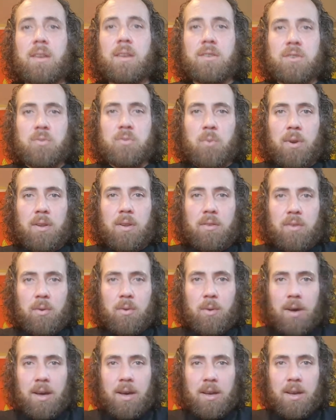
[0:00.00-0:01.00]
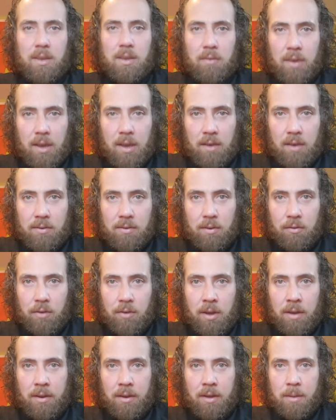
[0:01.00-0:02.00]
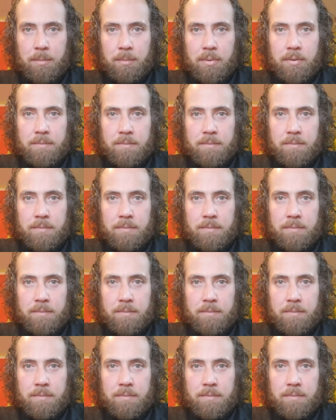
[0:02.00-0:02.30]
I just wanted to give you guys a little roundup.